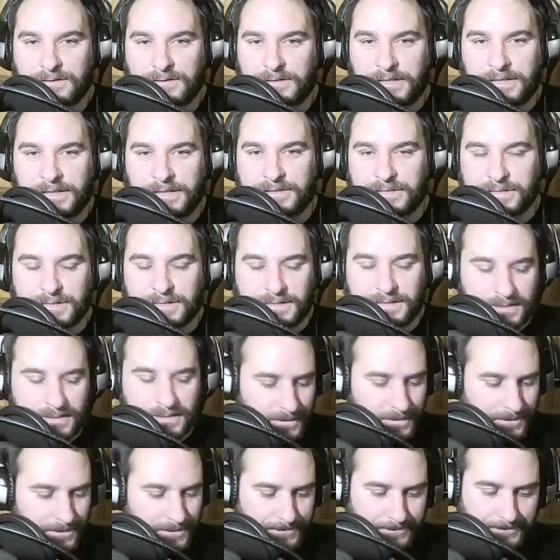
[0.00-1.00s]
They're just
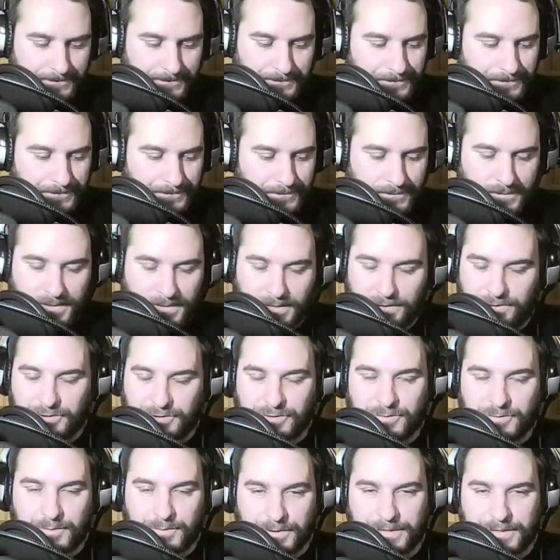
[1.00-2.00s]

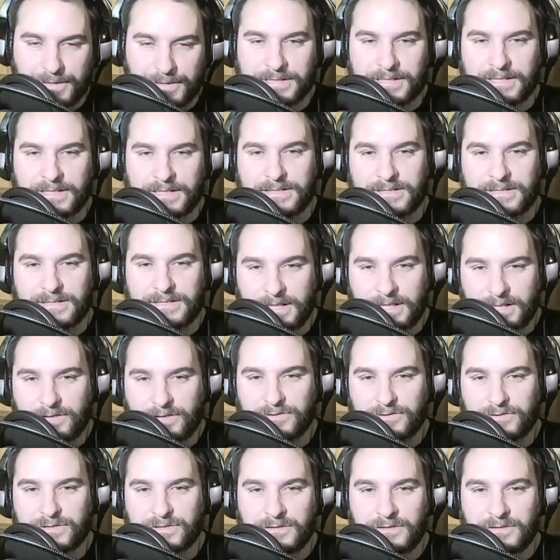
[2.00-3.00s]
Drew Brees
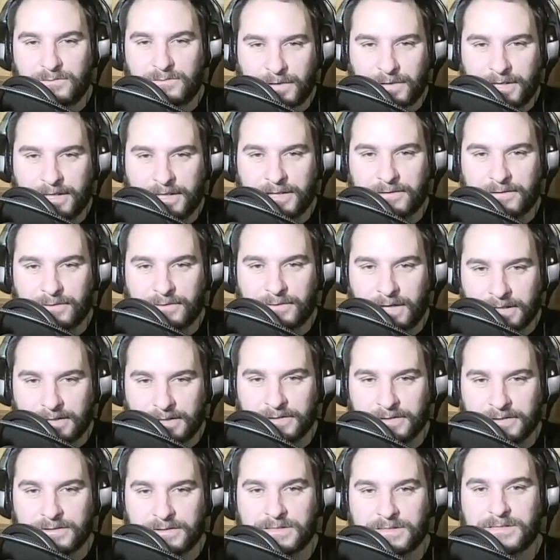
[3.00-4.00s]
continues to break
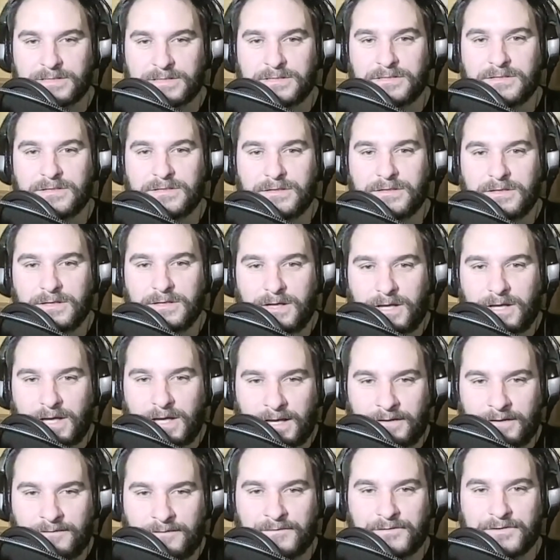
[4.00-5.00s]
records
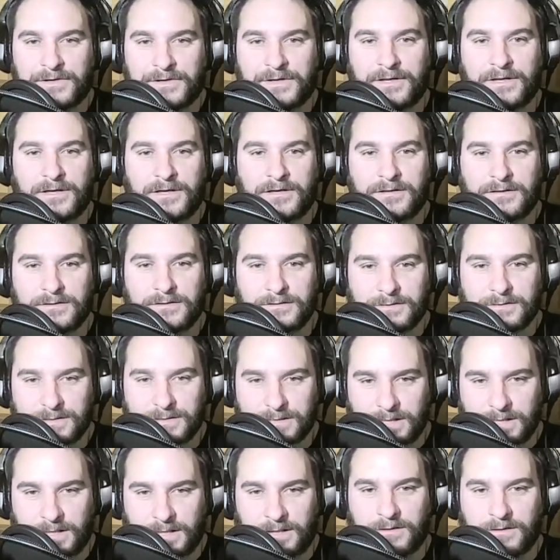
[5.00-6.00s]
every
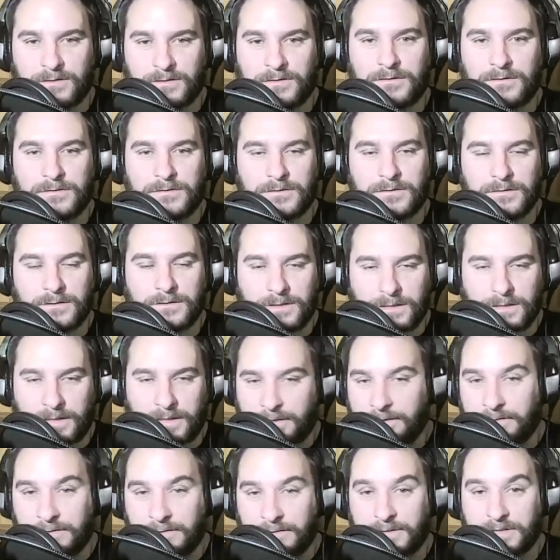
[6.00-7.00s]
single
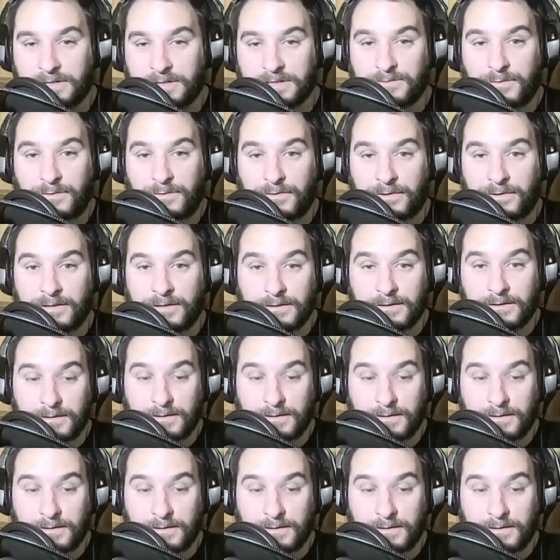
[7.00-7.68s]
year at this point.